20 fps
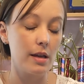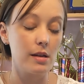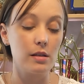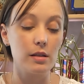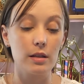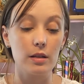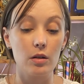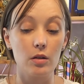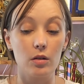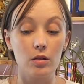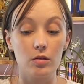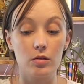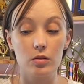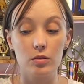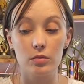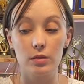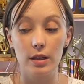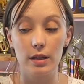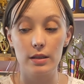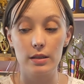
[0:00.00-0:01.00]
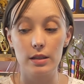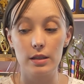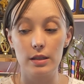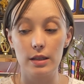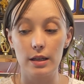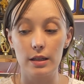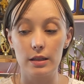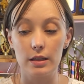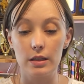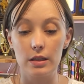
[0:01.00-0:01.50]
and I also liked
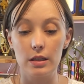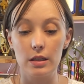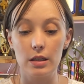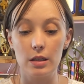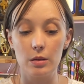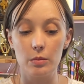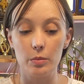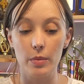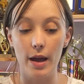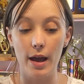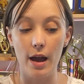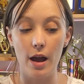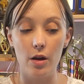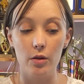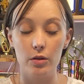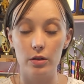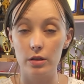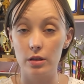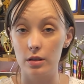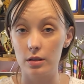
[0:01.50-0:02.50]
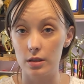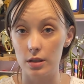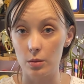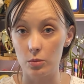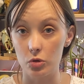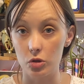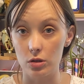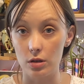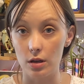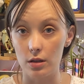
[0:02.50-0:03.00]
that the power
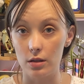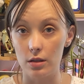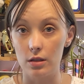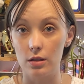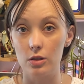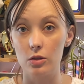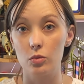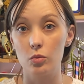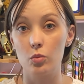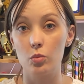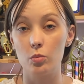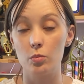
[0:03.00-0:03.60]
consumption on this